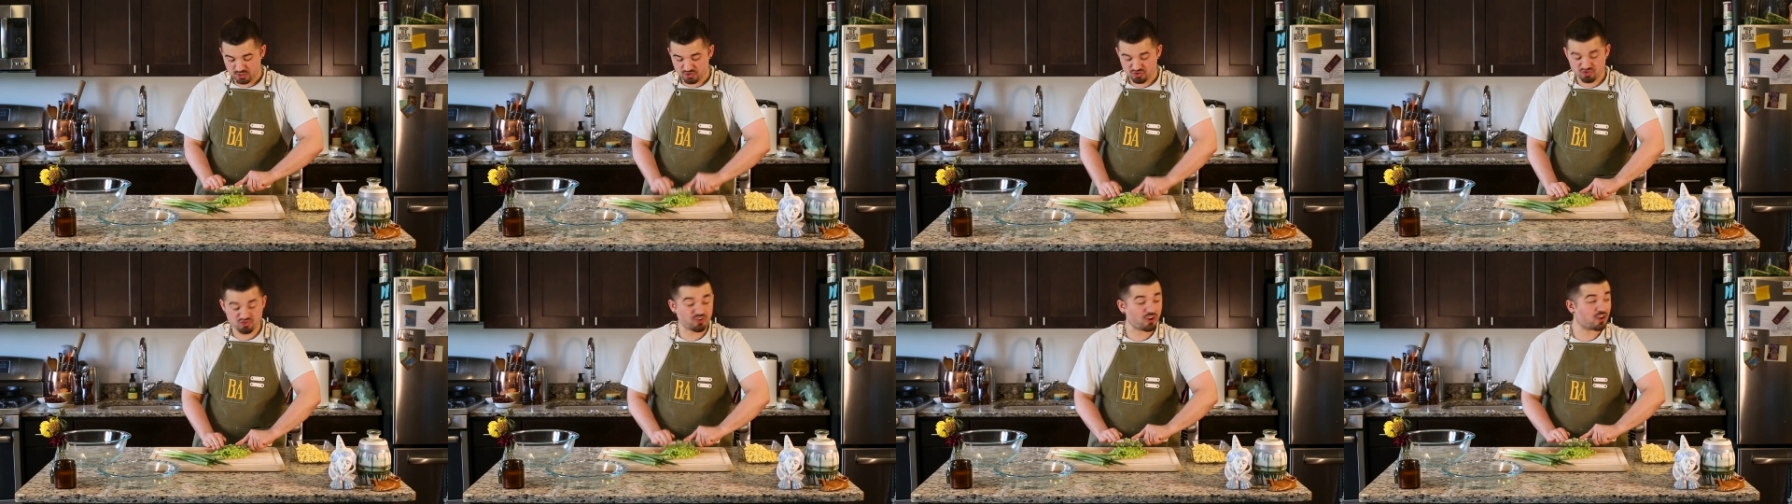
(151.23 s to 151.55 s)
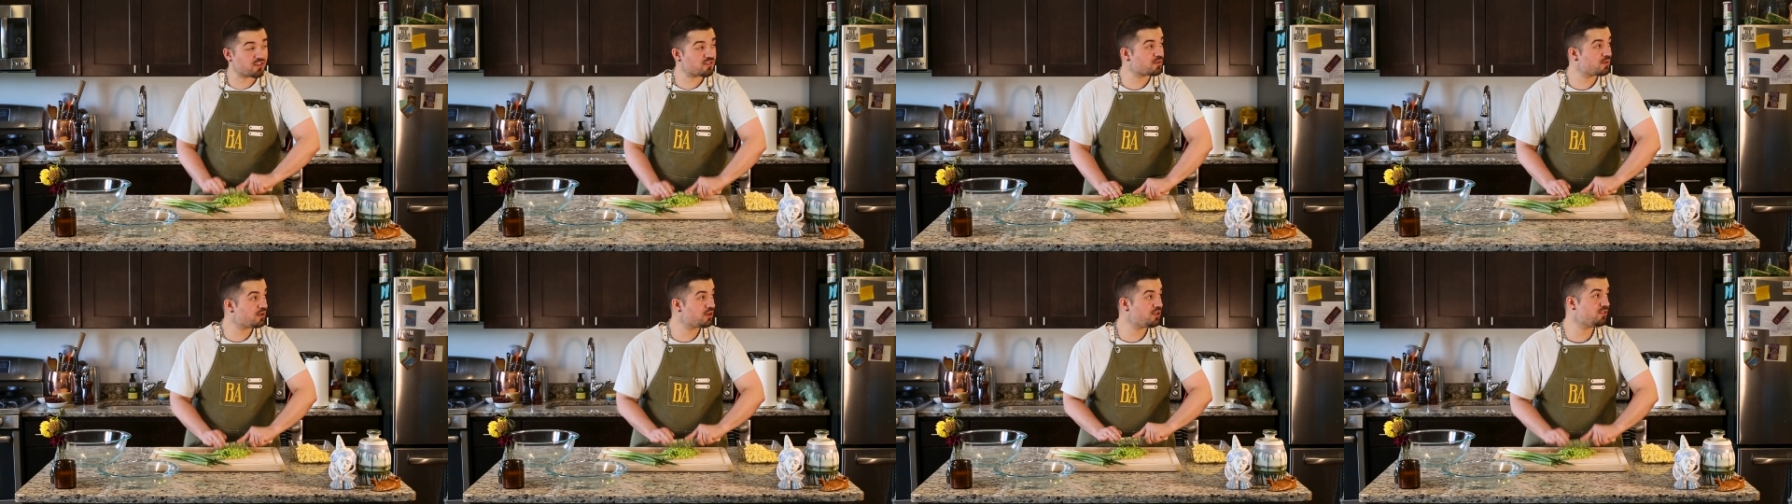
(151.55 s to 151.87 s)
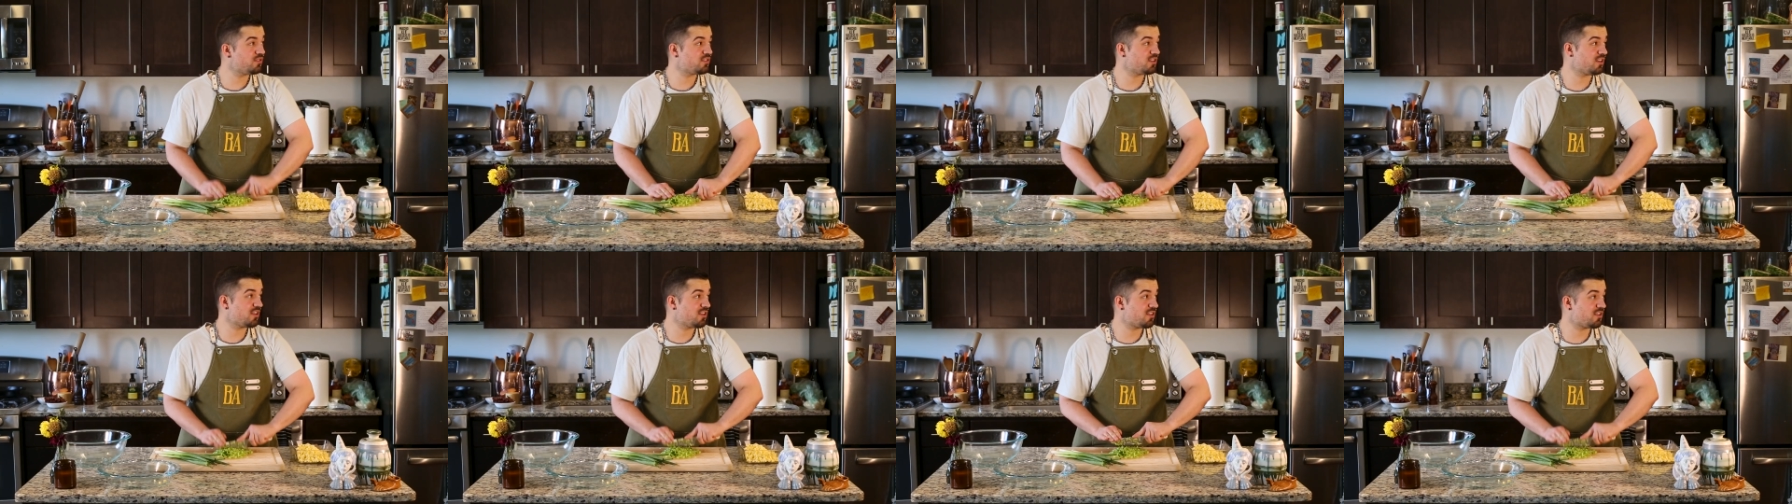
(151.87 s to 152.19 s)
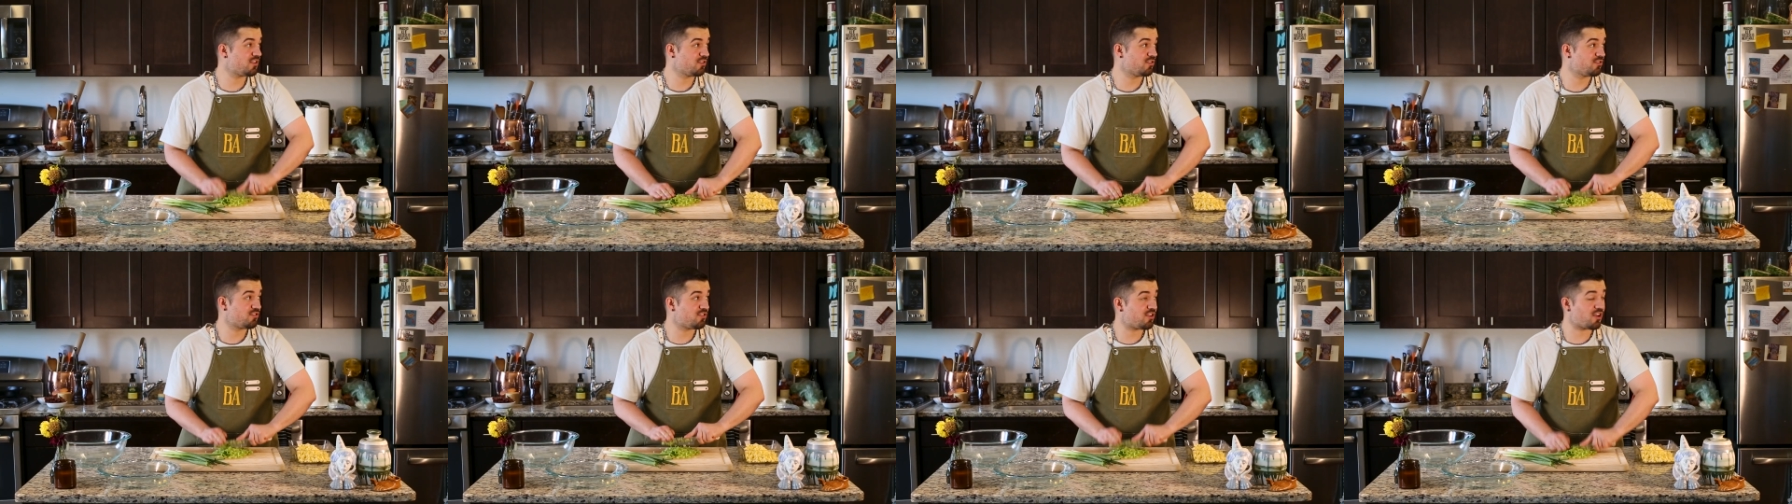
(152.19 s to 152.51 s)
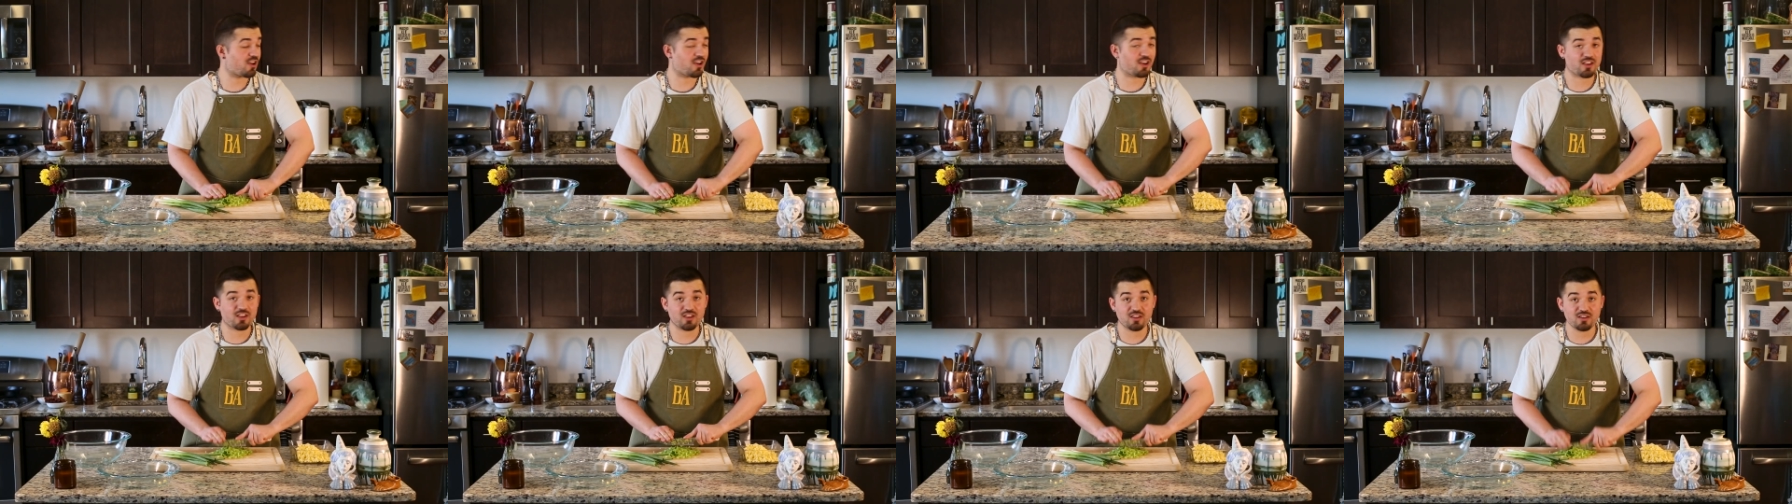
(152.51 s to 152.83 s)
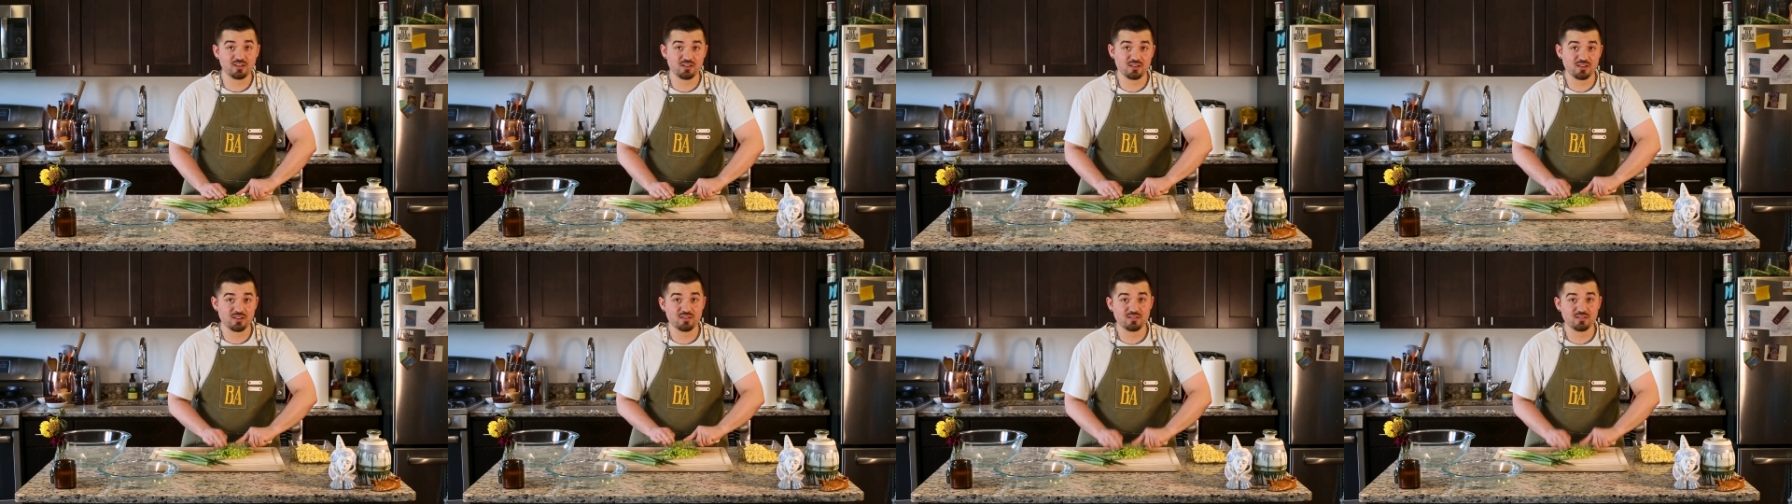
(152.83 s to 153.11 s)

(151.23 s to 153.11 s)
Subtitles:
Just when you think you're done,